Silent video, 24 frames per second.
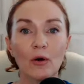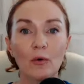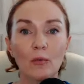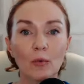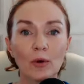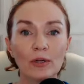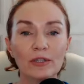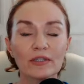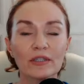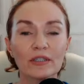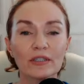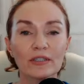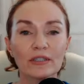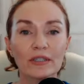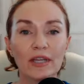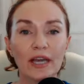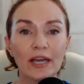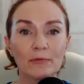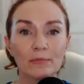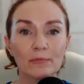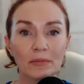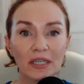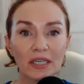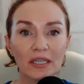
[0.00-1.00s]
what does
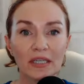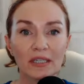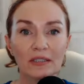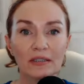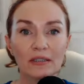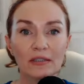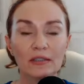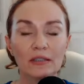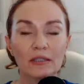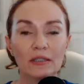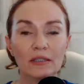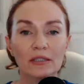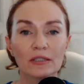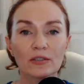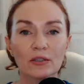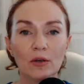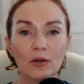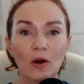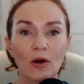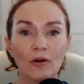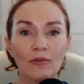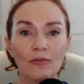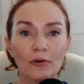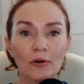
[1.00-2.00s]
that mean to
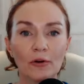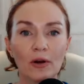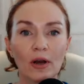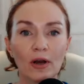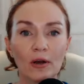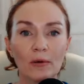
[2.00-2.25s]
offer